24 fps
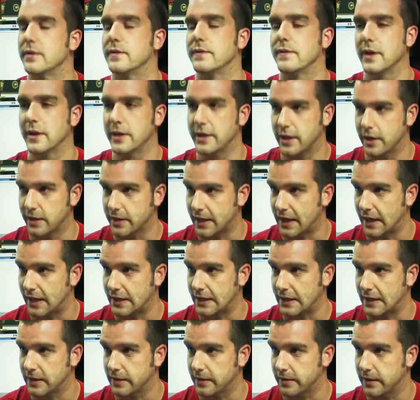is very
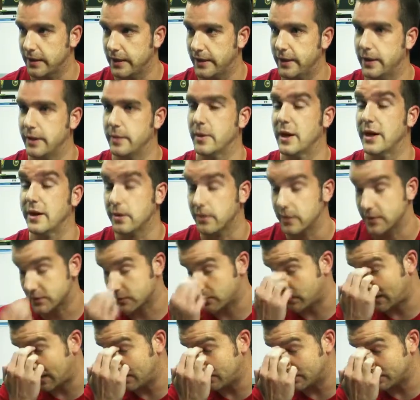arcadey. I noticed
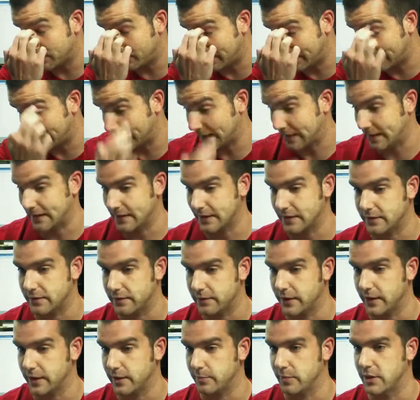when I was playing it, it's
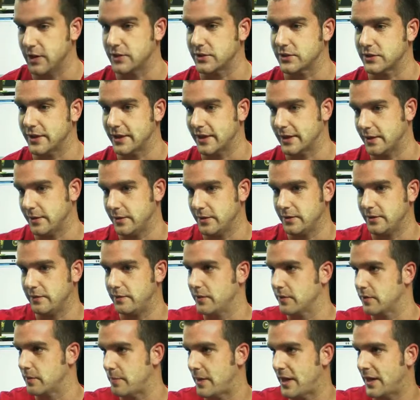very much like you
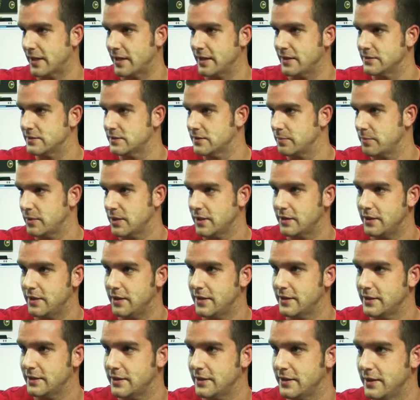feel the back end slipping a
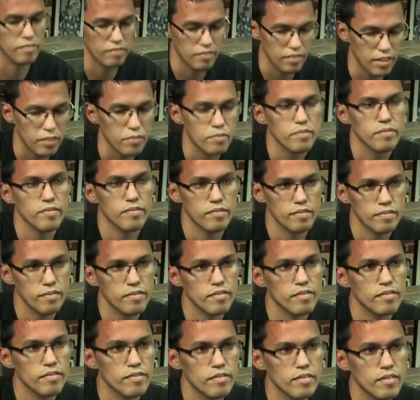lot. So it's very
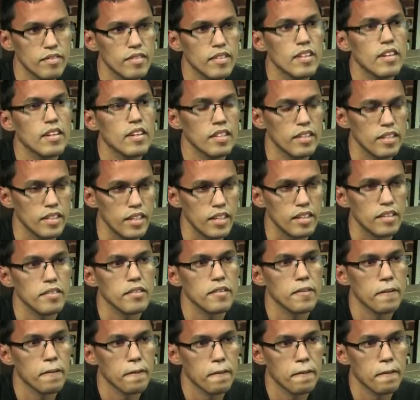loose controls, which is,